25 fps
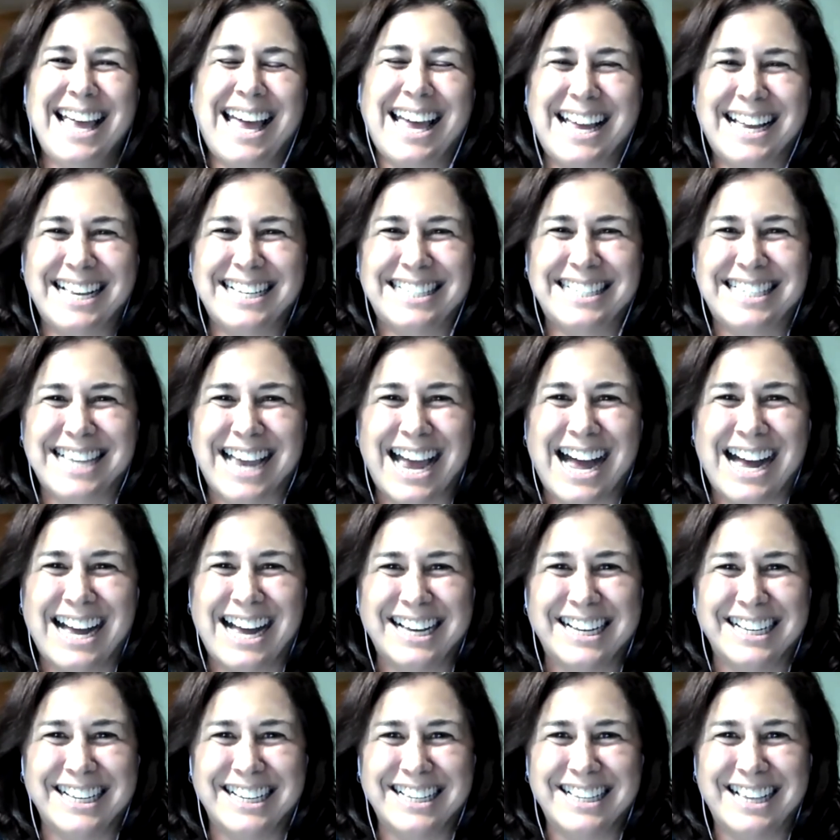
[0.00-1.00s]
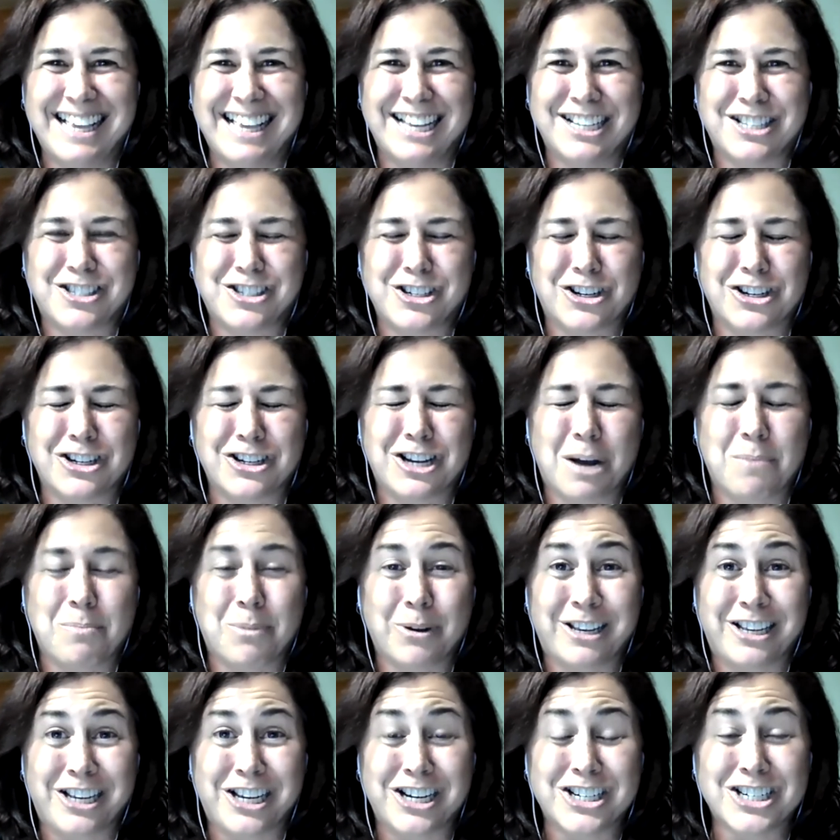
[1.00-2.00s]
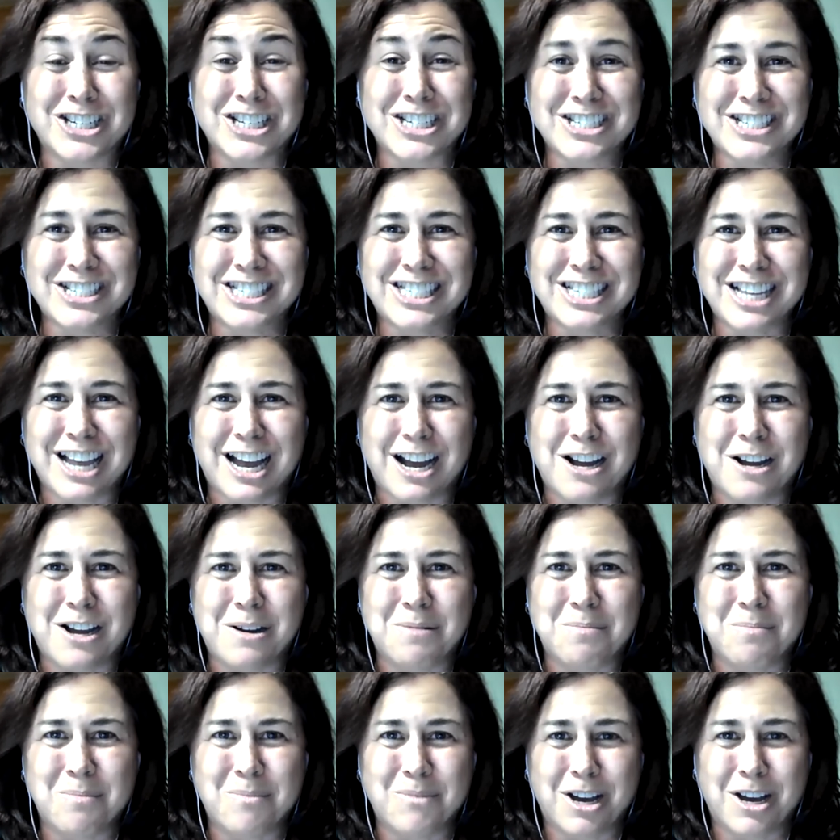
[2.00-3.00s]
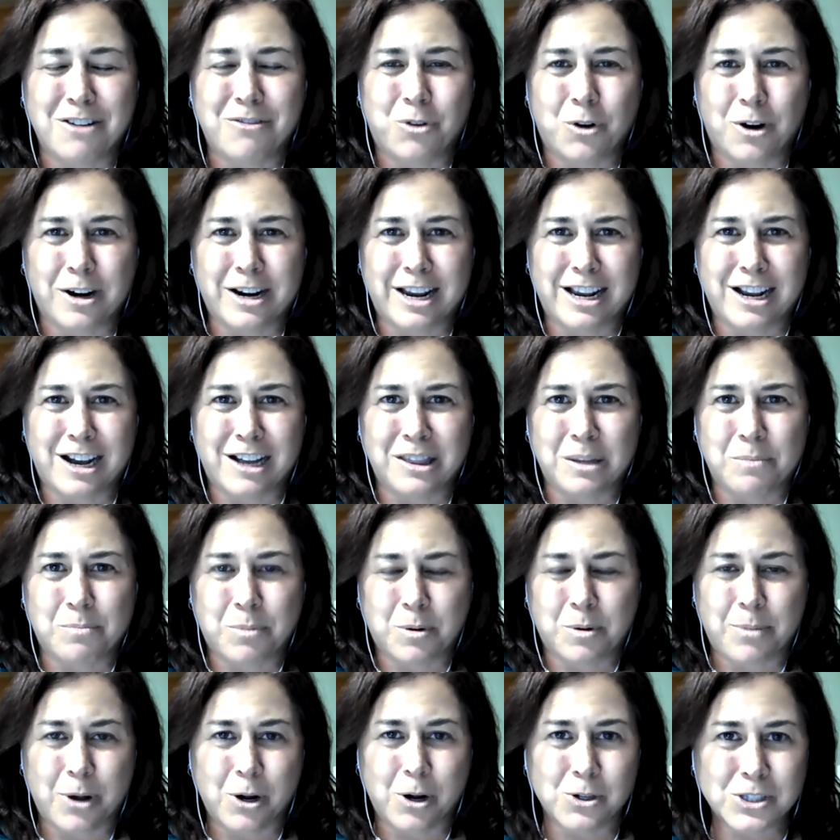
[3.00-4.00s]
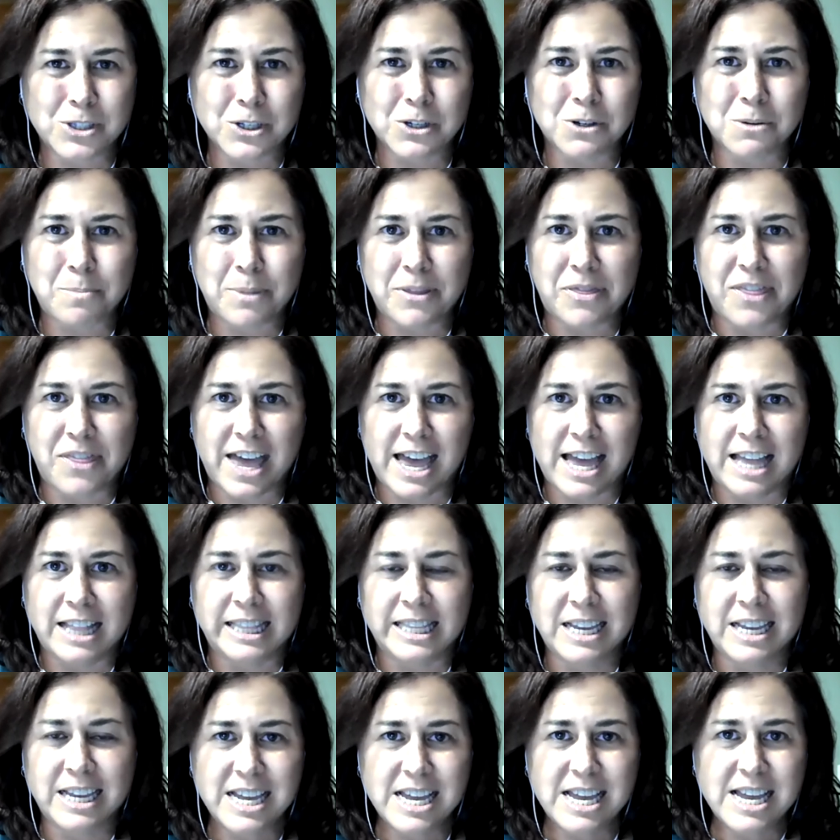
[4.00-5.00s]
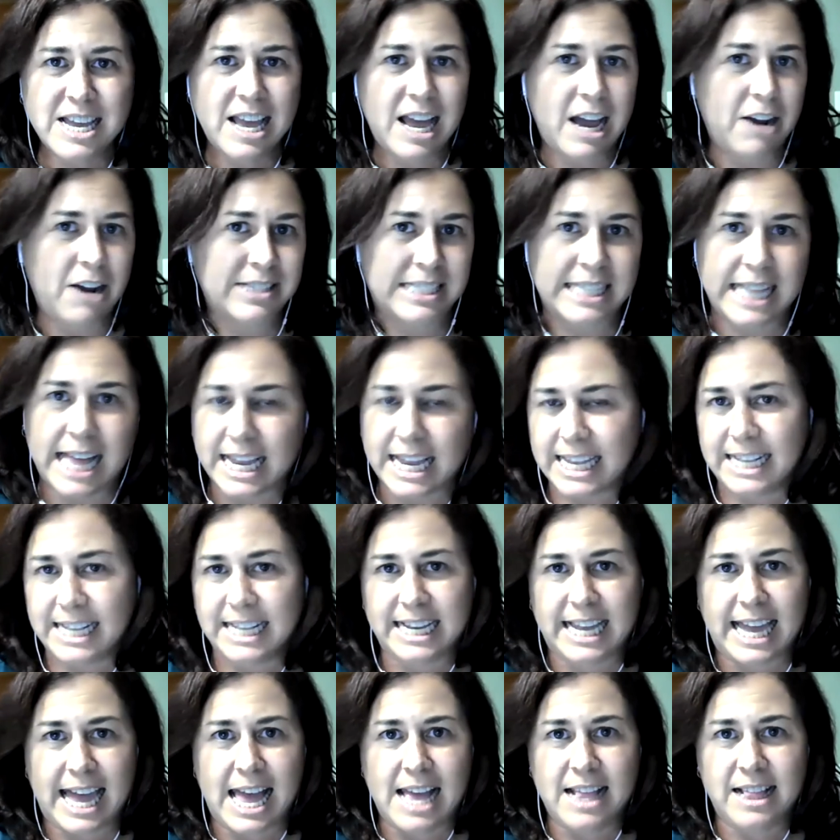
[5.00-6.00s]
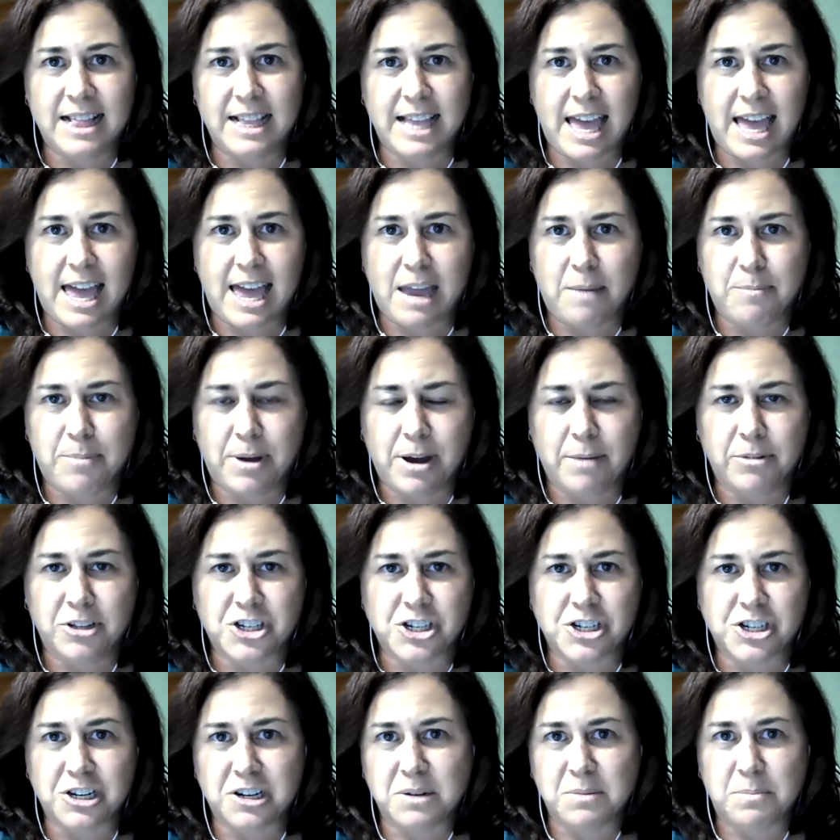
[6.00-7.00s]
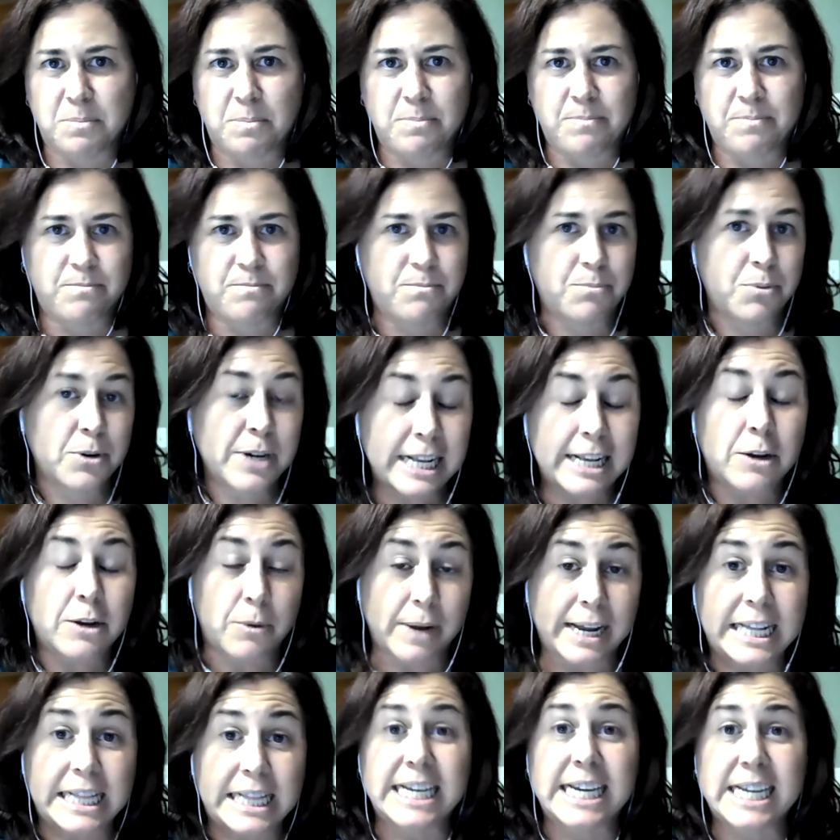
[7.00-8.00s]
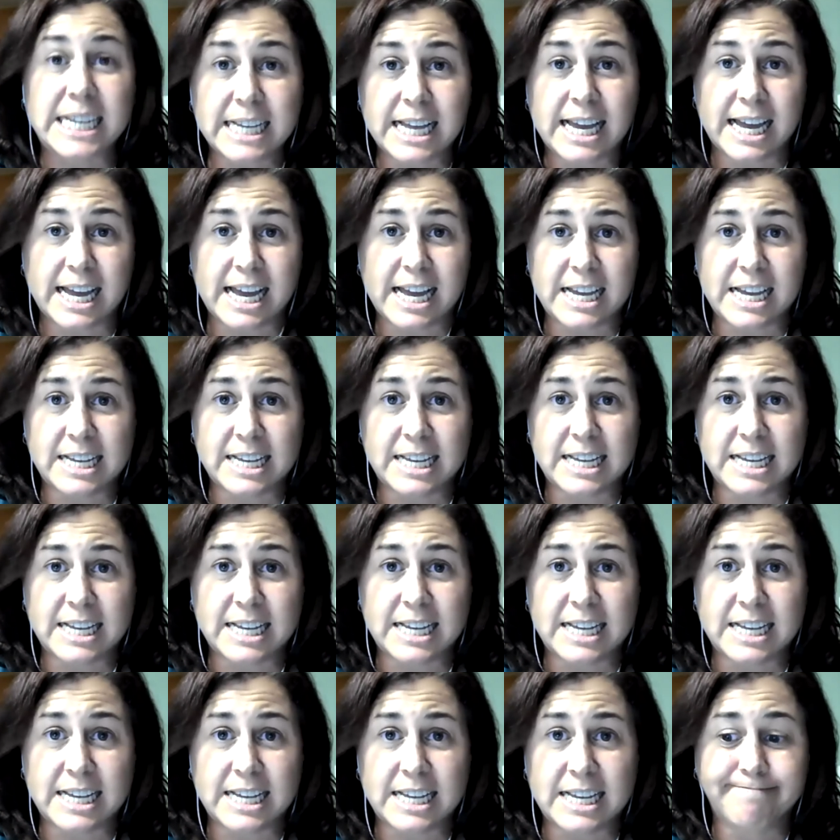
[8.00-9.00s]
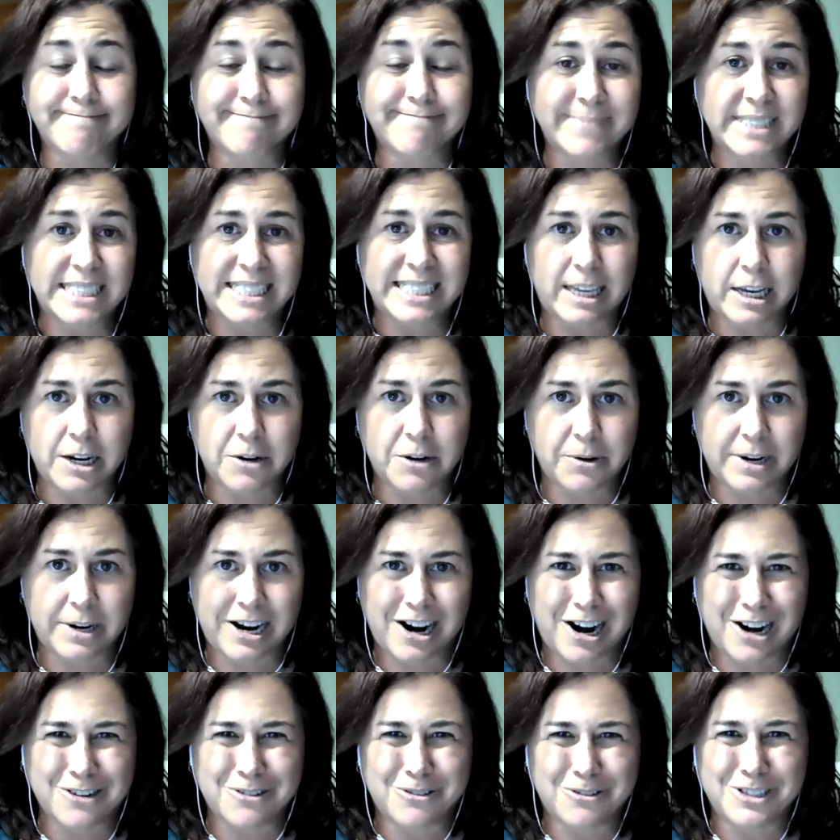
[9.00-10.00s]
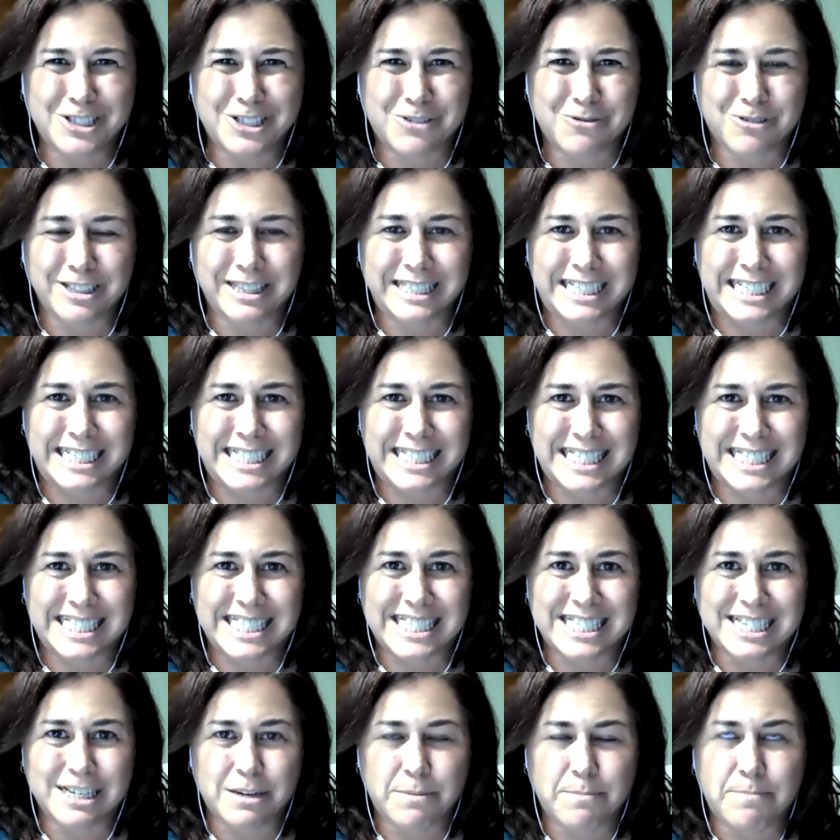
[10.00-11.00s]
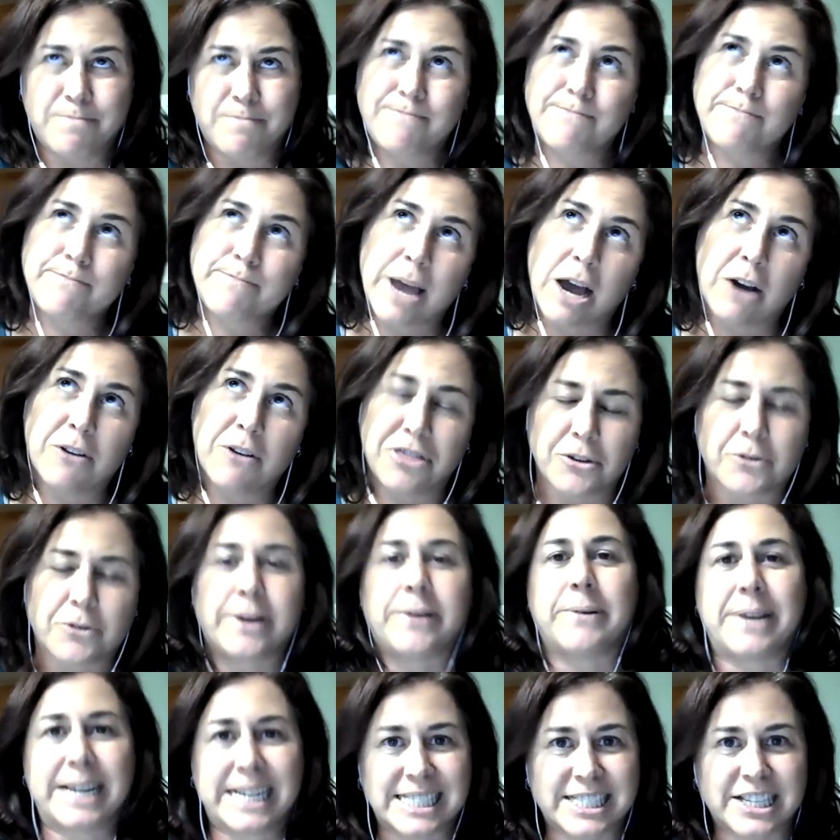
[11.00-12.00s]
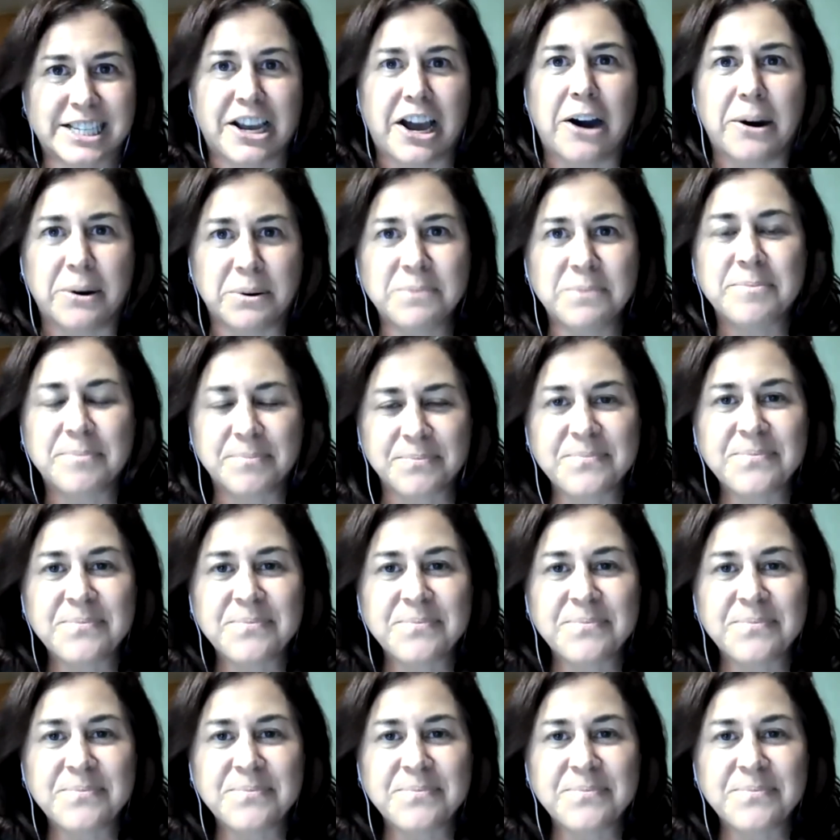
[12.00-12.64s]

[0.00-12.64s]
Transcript: And uh, it took a couple years um, of working on the proposal, but then I was lucky to get a publisher pretty quickly. And um, here we are. It was released about three weeks ago.